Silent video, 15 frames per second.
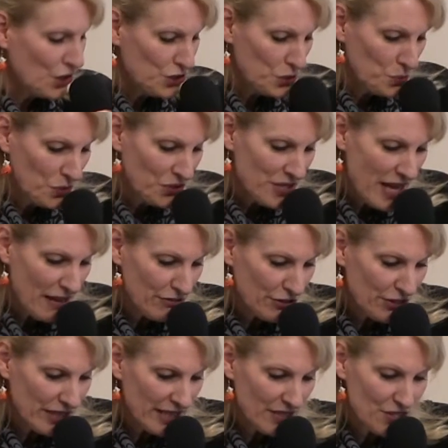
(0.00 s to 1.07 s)
you will
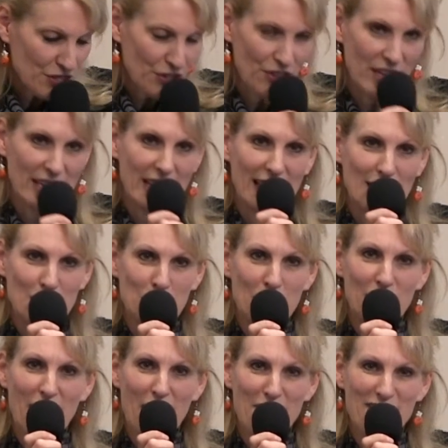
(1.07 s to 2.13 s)
never enter the kingdom
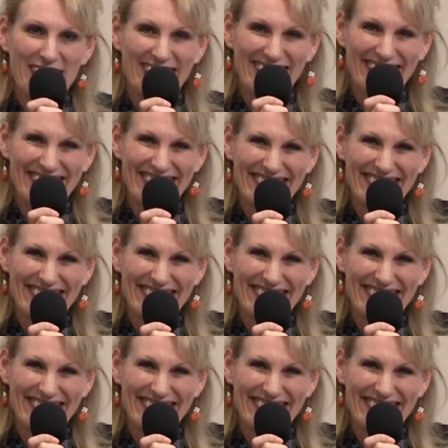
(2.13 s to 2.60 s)
of heaven."